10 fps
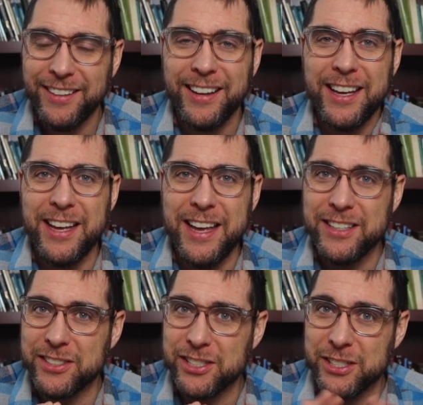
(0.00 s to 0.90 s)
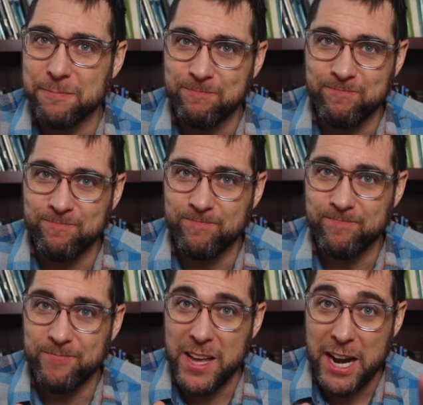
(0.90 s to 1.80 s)
is
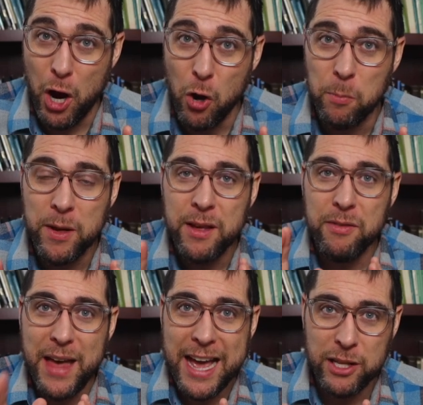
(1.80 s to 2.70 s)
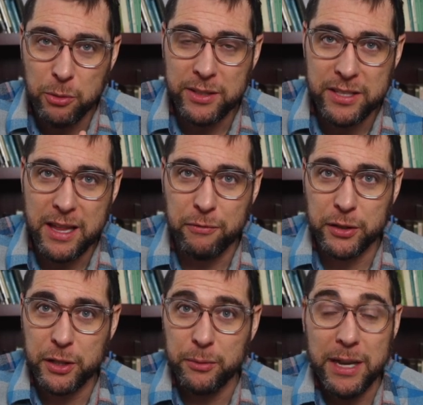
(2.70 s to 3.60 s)
and I hope that you can say that for
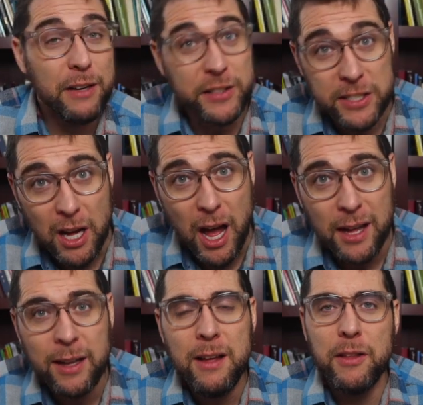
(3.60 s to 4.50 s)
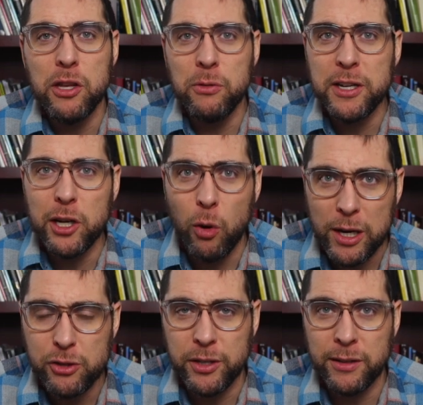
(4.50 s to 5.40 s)
you. And if it's not, then you need to
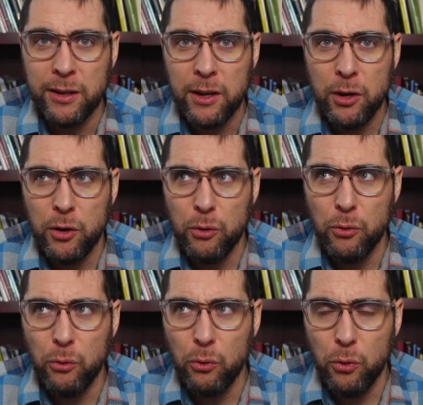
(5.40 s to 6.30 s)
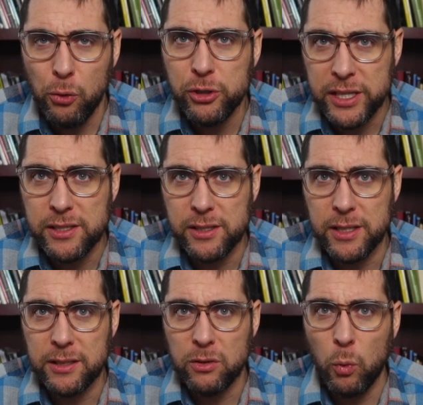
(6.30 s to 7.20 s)
question who Jesus
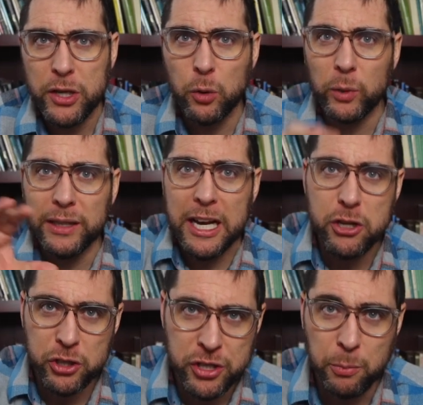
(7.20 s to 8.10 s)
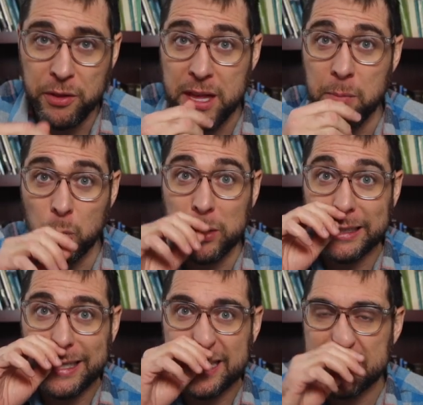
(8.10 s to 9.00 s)
is, what your relationship with him
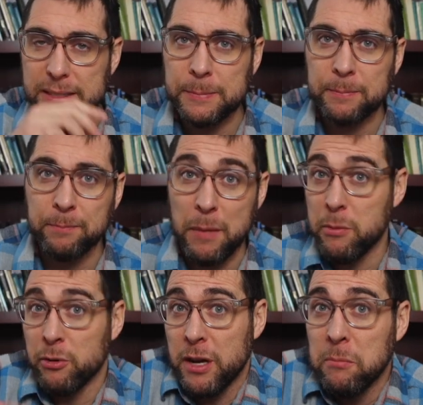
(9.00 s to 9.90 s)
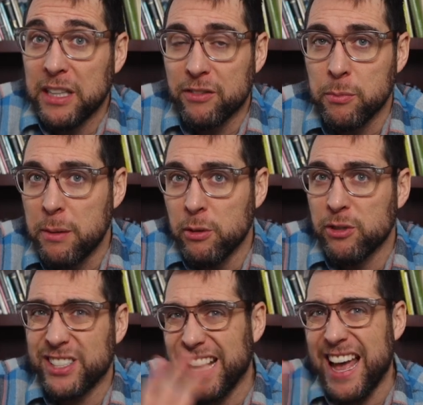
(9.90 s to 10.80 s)
really is. Maybe you're an unbeliever. Maybe you're
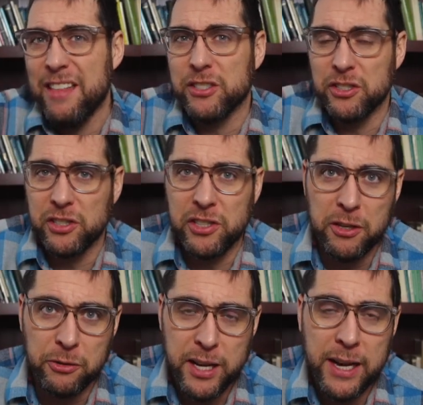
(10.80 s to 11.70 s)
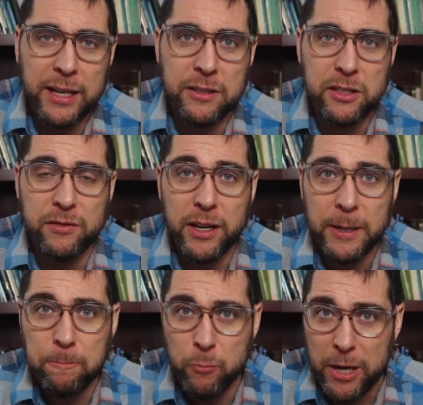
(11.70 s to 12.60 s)
just like, ah, this is just entertaining. This is funny.
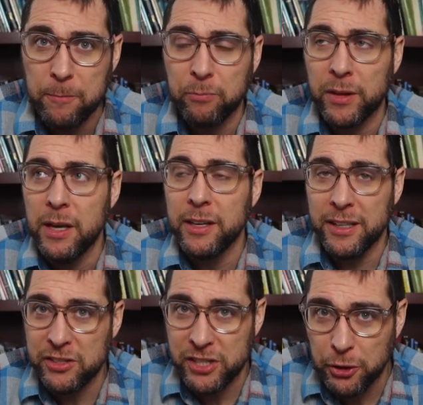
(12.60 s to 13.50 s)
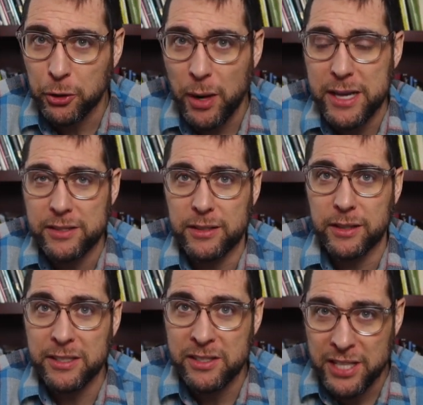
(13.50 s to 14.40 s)
Well, Consider Christ.
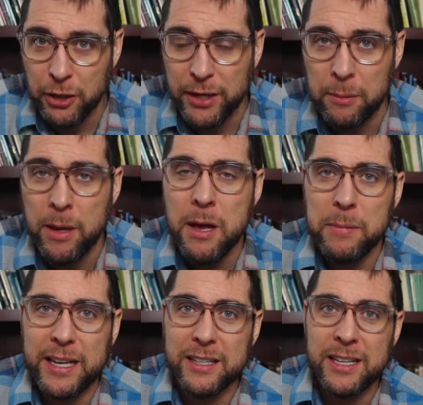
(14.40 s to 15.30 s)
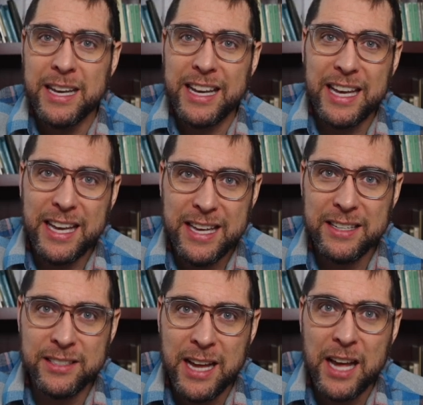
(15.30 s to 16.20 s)
Consider him because he
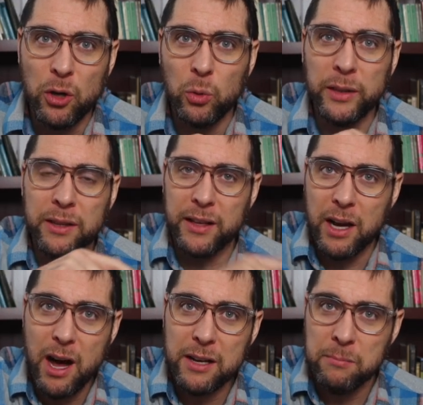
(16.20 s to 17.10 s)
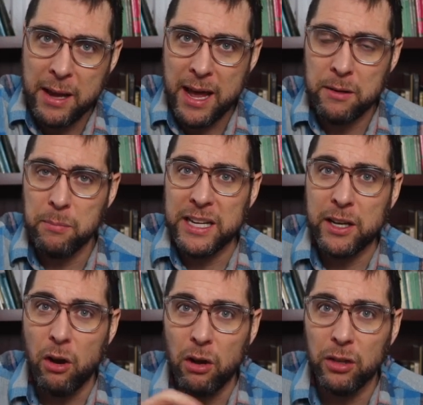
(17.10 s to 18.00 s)
is not only the God man, but he
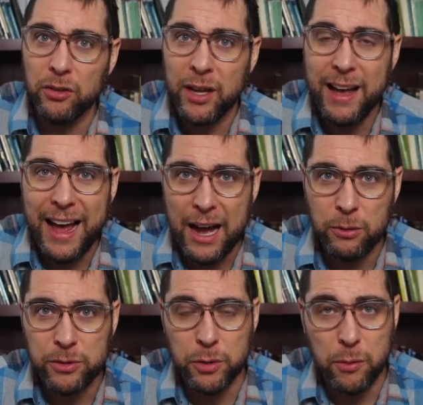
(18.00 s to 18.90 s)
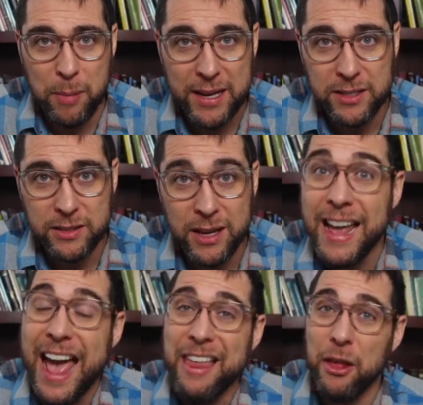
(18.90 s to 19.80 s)
calls out to repentance.
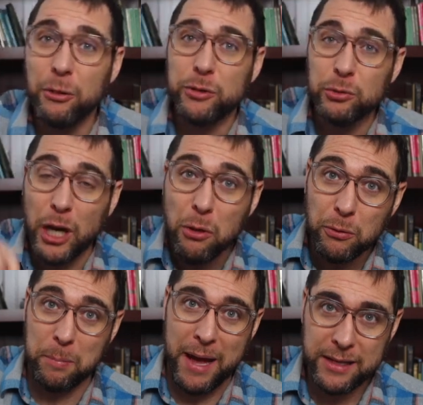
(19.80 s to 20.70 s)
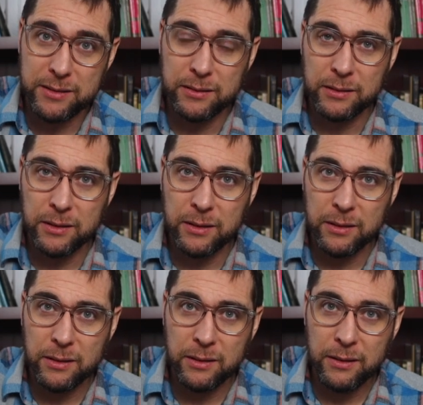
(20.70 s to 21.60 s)
And those who don't repent,
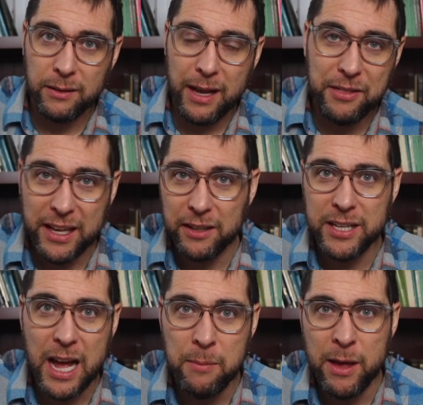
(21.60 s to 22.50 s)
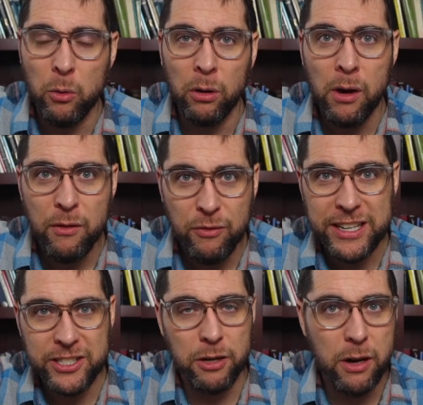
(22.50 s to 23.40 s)
at the end of time, they will
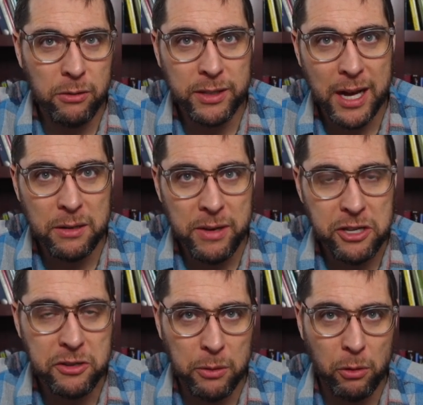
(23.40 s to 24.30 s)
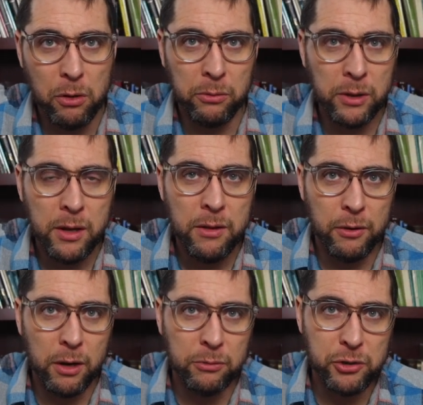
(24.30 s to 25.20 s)
face their own condemnation, their own,
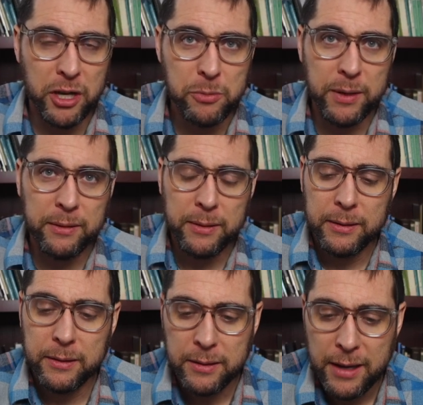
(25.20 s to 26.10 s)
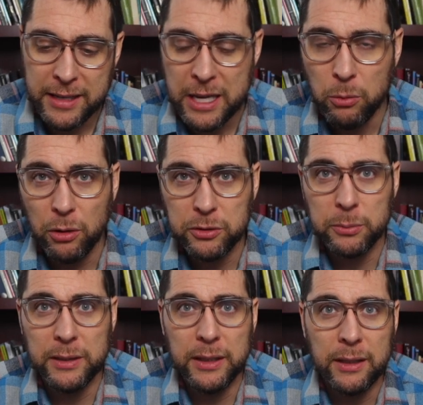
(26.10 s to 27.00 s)
their own judgment. And he will
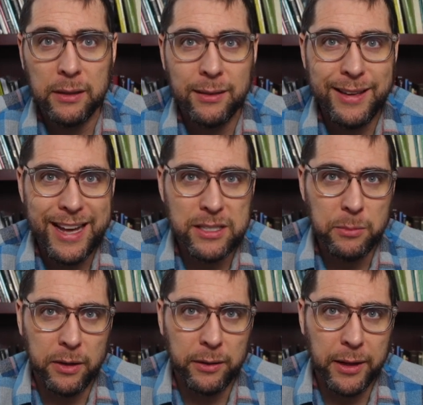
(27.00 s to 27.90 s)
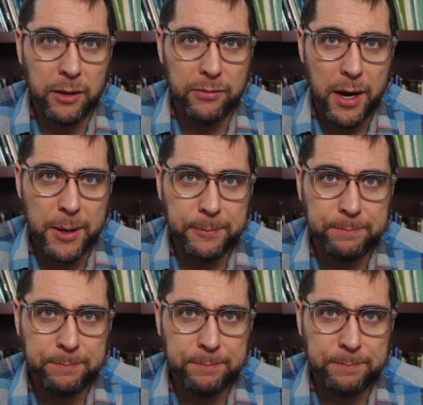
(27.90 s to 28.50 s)
ultimately cast them into the lake of fire.